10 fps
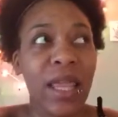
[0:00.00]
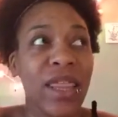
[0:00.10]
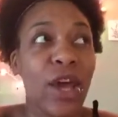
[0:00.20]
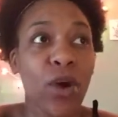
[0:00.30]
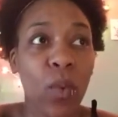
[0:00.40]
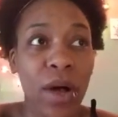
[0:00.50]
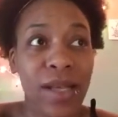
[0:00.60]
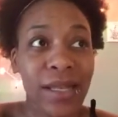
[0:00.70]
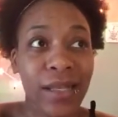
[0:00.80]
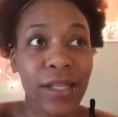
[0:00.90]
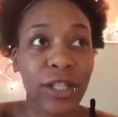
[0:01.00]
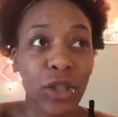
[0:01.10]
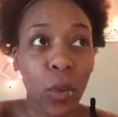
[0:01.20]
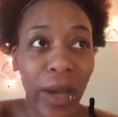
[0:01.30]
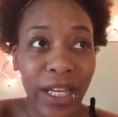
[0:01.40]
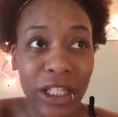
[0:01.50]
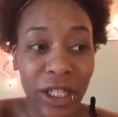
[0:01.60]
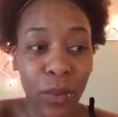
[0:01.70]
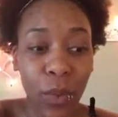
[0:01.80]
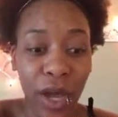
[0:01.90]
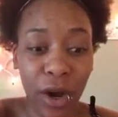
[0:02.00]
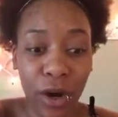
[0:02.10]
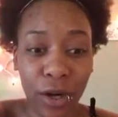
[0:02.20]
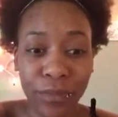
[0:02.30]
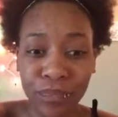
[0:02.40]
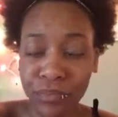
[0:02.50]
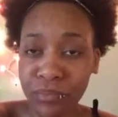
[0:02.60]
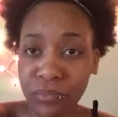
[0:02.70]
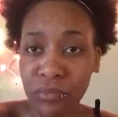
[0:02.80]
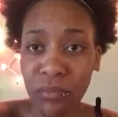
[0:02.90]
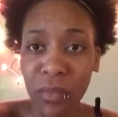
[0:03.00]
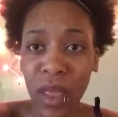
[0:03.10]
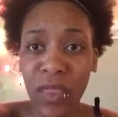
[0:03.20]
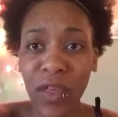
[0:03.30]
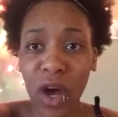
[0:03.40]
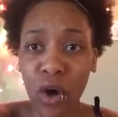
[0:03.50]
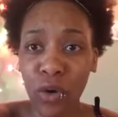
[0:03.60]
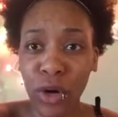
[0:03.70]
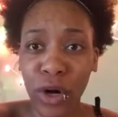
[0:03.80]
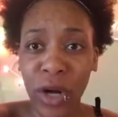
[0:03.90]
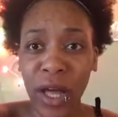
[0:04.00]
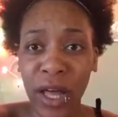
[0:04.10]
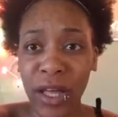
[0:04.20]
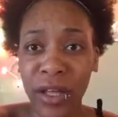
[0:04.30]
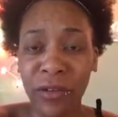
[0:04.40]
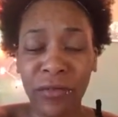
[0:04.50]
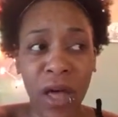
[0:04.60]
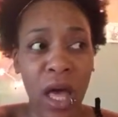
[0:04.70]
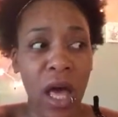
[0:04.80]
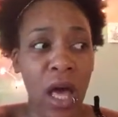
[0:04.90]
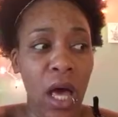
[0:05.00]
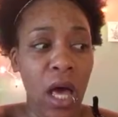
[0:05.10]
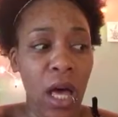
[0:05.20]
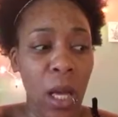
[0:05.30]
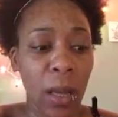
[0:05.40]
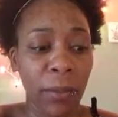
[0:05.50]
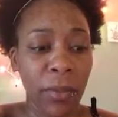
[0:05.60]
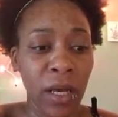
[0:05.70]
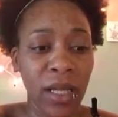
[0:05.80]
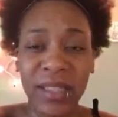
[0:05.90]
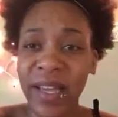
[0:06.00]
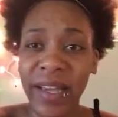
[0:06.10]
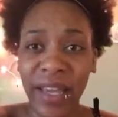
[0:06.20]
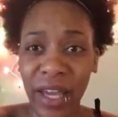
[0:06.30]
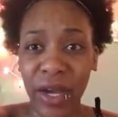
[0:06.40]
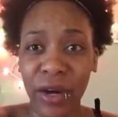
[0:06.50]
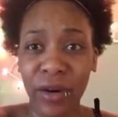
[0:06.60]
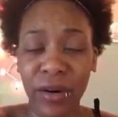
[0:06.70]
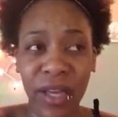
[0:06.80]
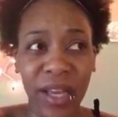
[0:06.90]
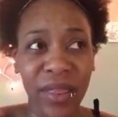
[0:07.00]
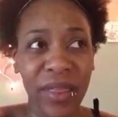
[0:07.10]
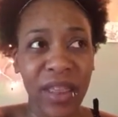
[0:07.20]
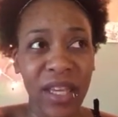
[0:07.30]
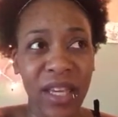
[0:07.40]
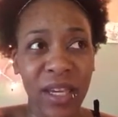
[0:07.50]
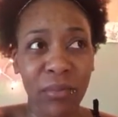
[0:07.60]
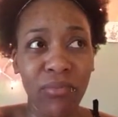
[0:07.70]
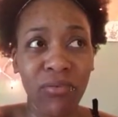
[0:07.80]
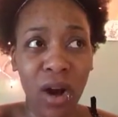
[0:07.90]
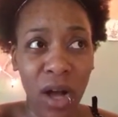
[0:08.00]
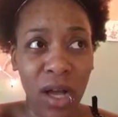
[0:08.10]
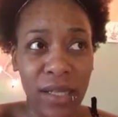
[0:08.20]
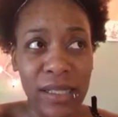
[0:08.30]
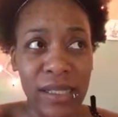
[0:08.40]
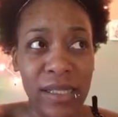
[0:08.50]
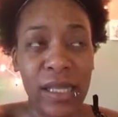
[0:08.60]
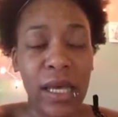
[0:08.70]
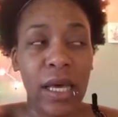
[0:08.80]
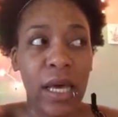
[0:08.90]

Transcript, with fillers: there was a situation where the owner of a daycare in the Bronx